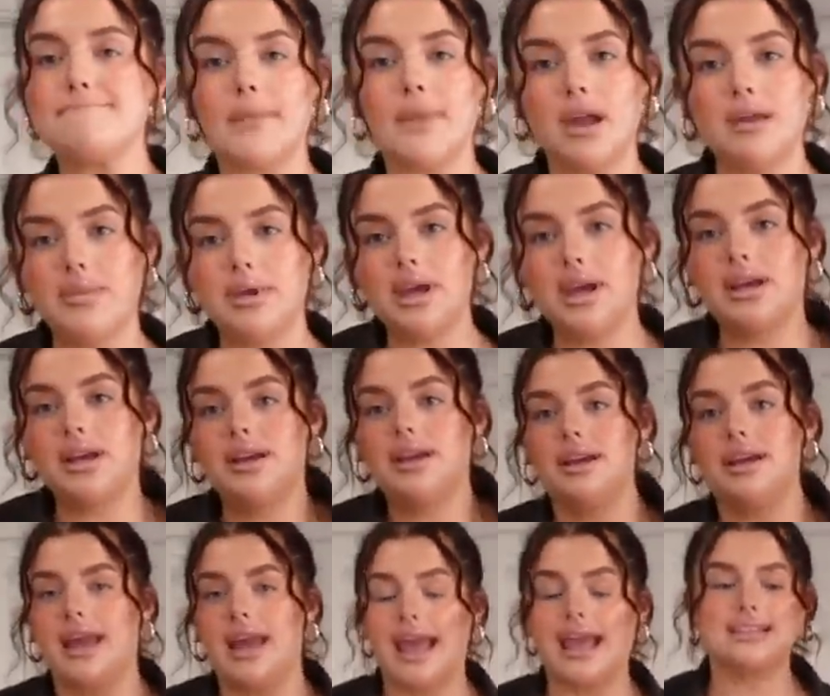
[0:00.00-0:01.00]
I mean,
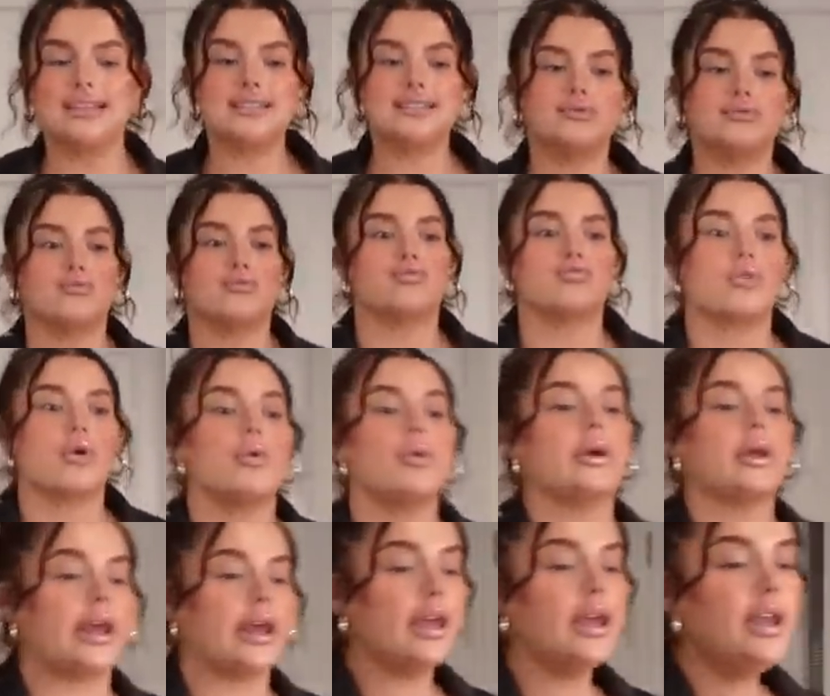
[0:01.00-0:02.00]
it doesn't
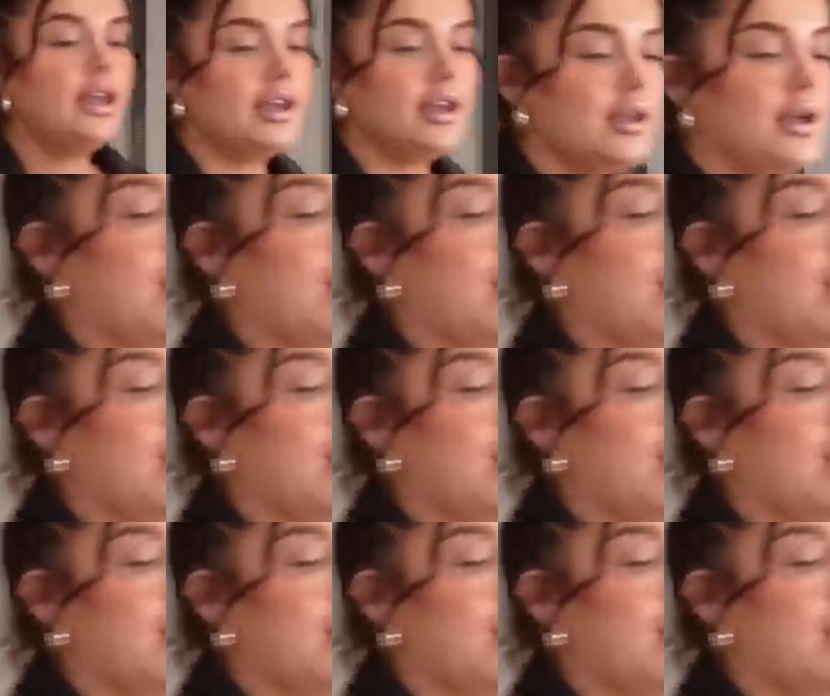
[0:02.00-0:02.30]
ruin it,